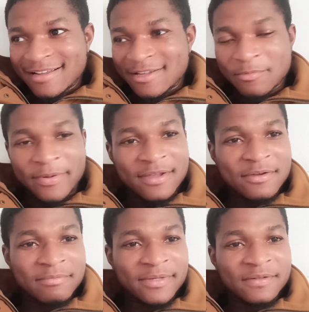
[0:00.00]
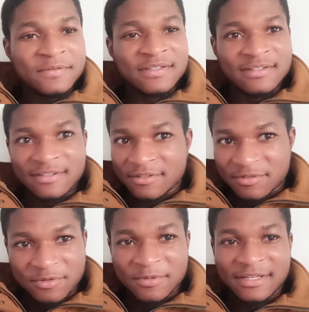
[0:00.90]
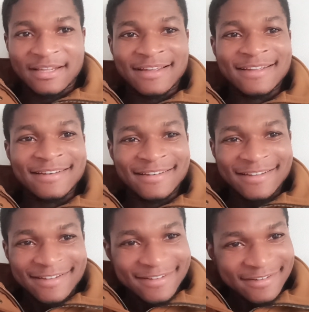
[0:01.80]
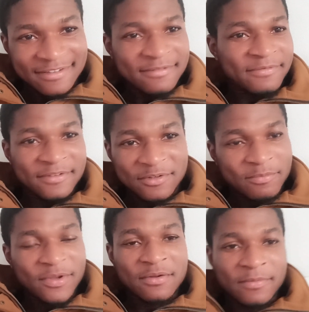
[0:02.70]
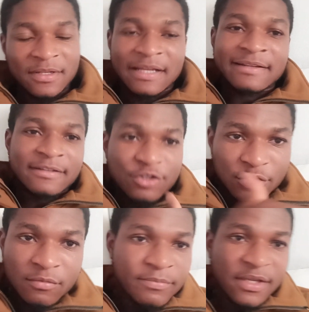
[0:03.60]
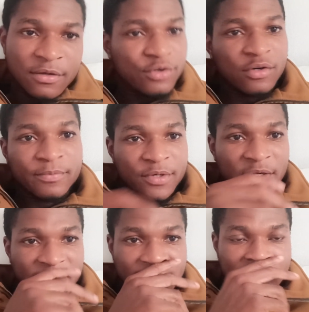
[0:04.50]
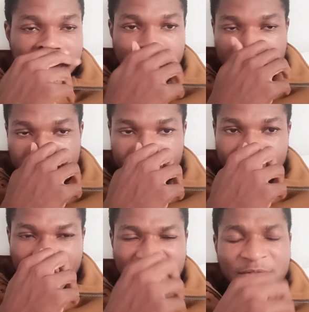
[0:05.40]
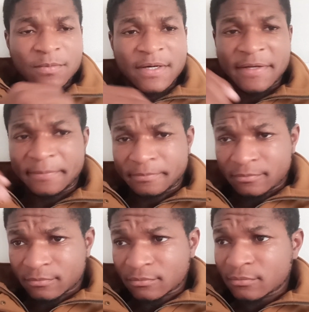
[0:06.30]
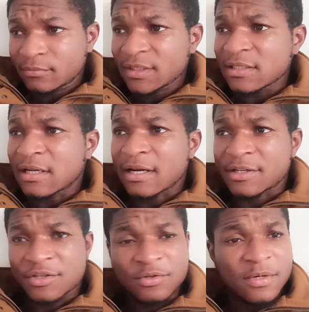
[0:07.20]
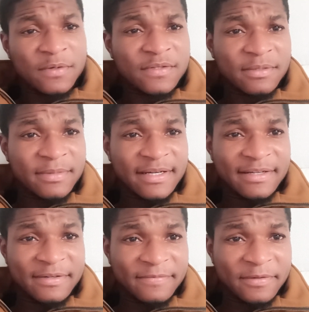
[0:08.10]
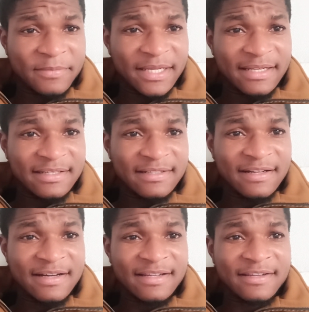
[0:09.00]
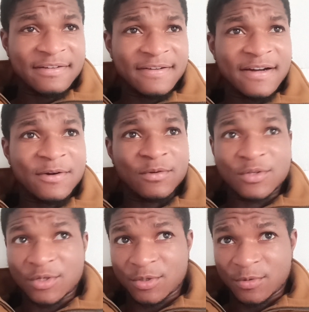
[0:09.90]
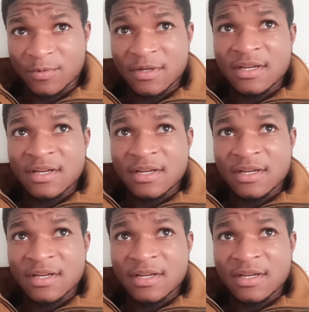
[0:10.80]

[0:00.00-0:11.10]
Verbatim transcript: you pay your bills and then you do it again then you feed you pay you'll be like there should be a growth process okay that's why I throw out some kind of um, hints like, you know, how to,